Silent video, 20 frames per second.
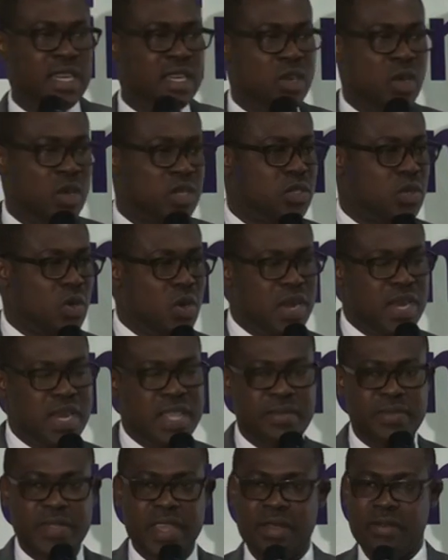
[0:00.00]
not
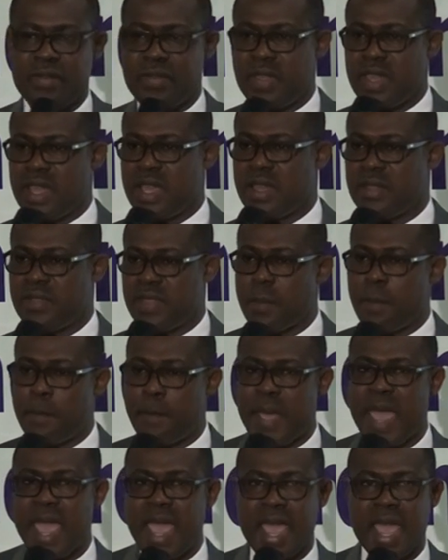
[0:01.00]
only the
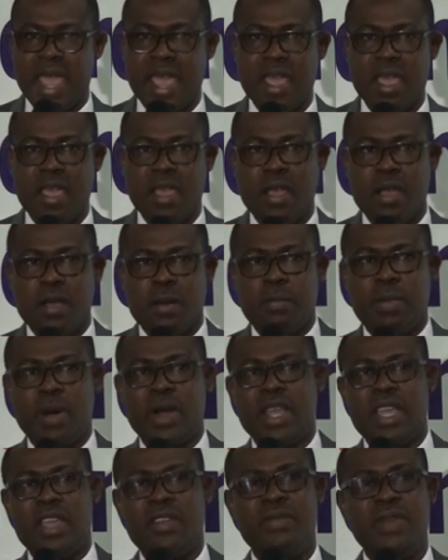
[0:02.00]
pay,
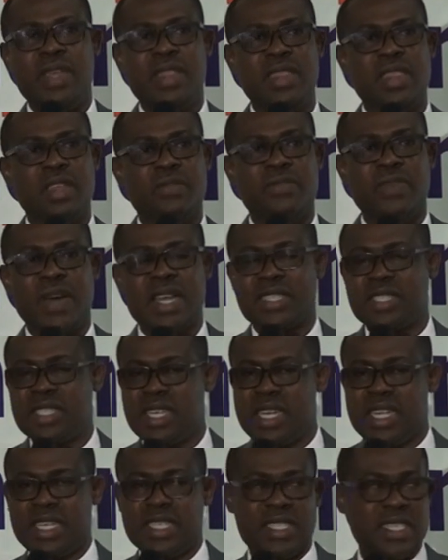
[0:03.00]
but even the
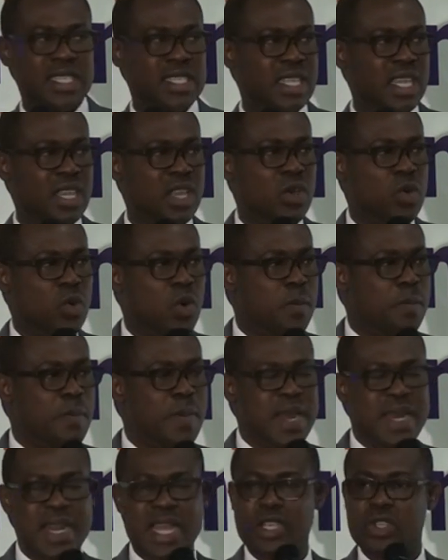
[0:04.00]
facilities, the
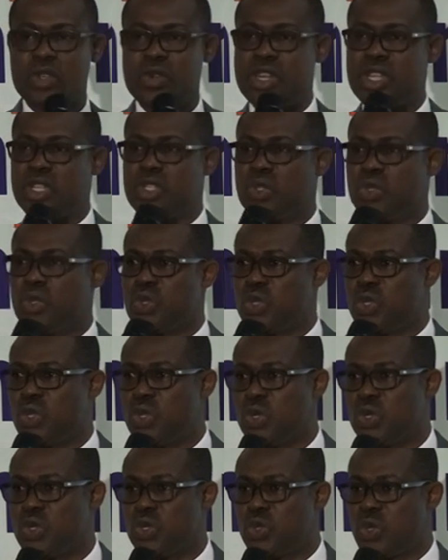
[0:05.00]
equipment that you need to
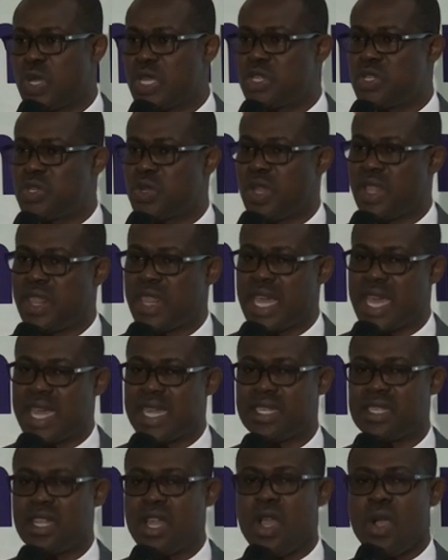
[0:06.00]
use to ensure
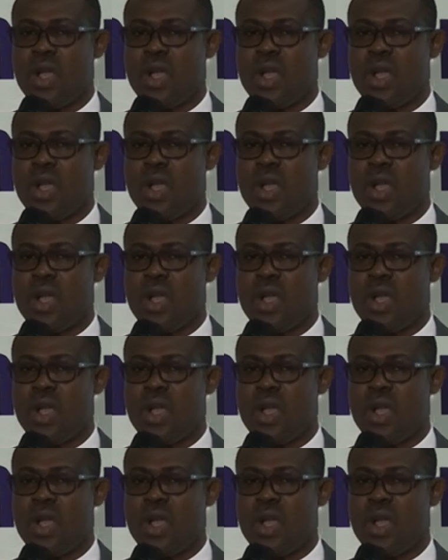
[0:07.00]
that